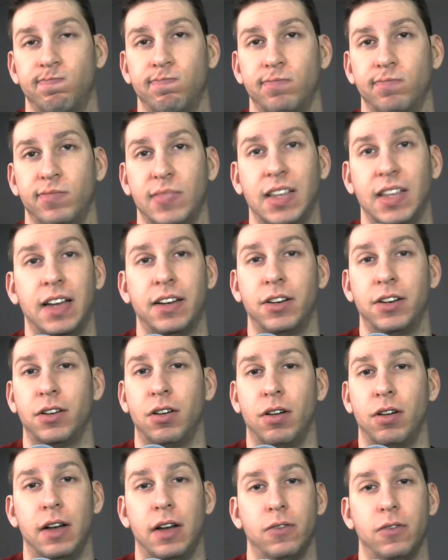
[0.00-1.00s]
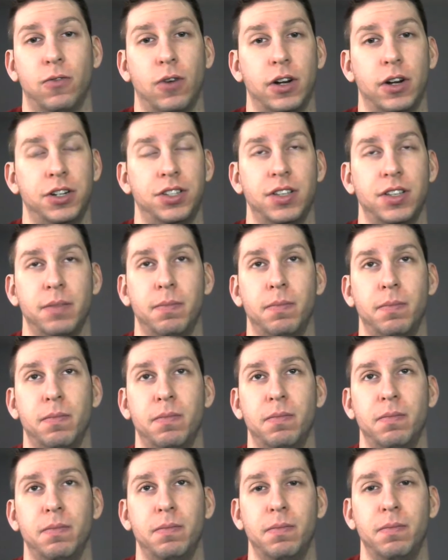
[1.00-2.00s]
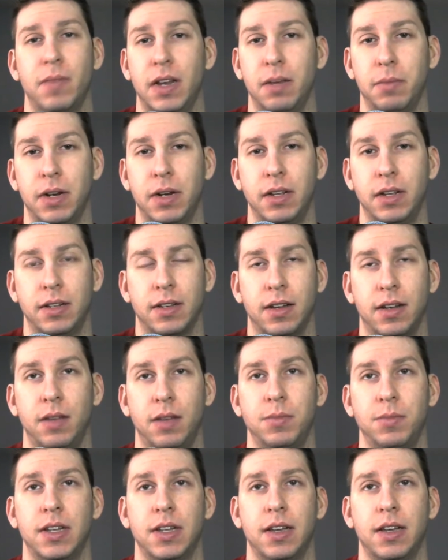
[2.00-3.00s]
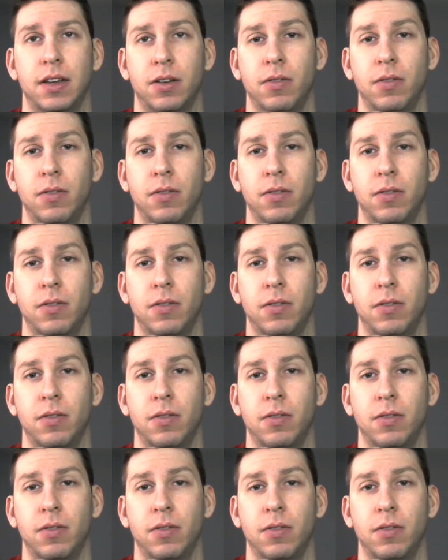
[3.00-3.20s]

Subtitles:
I don't know. I've watched it many, many times now.